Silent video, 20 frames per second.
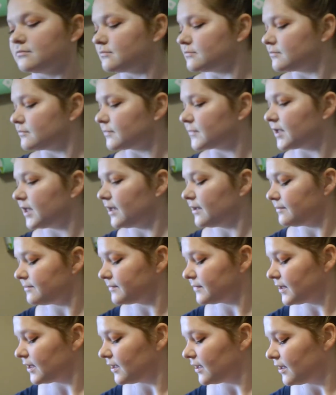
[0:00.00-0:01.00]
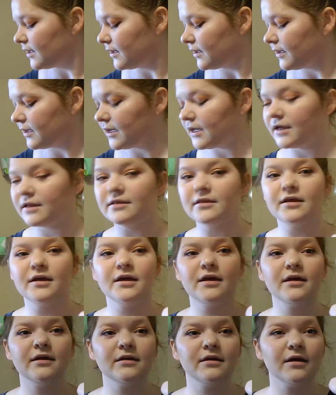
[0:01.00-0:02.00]
Okay, and
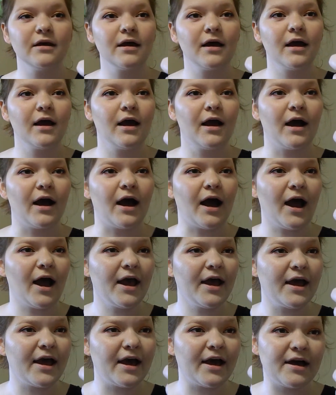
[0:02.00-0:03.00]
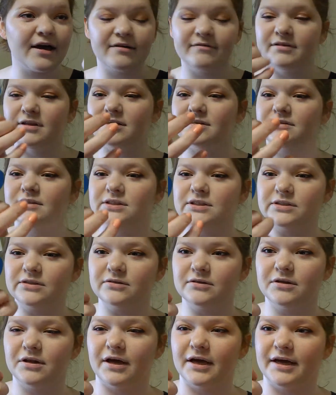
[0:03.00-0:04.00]
then I have this
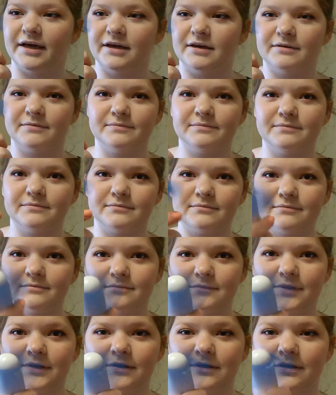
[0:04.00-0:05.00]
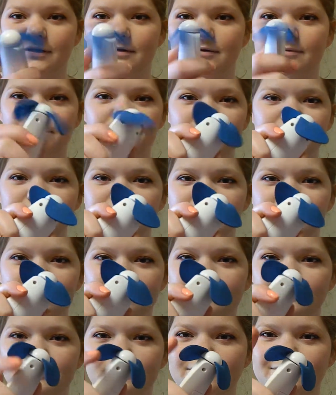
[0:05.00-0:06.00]
little, like, you know,
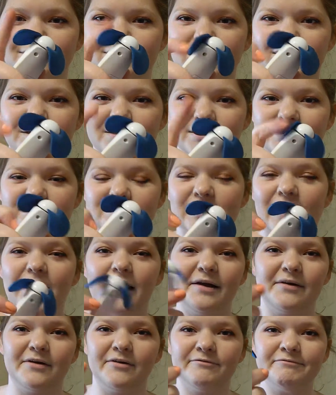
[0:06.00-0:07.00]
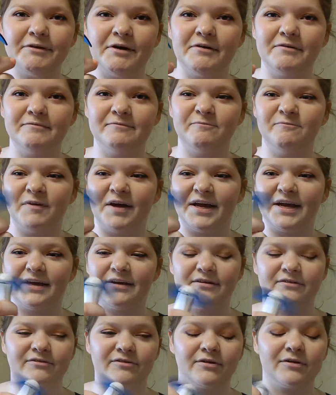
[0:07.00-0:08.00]
styrofoam
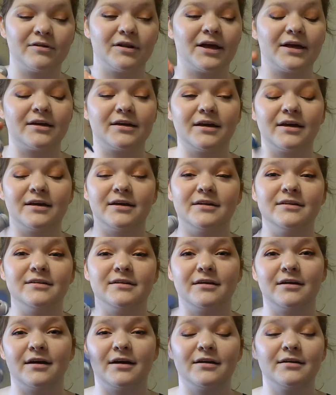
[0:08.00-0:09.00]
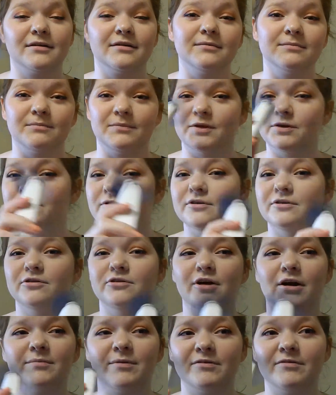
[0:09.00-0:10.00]
fan for like kids, and I use it to
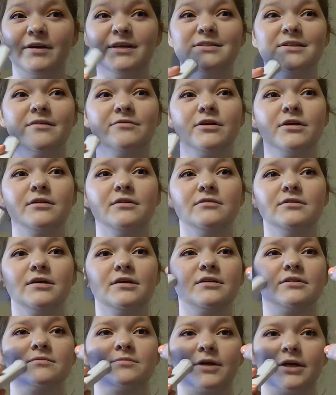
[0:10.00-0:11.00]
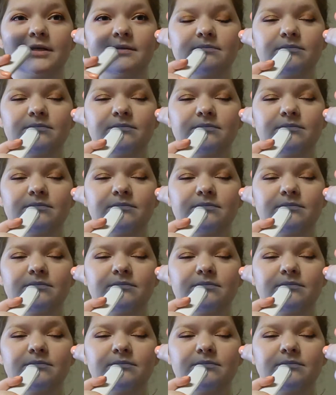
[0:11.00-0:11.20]
dry my face after I use setting spray.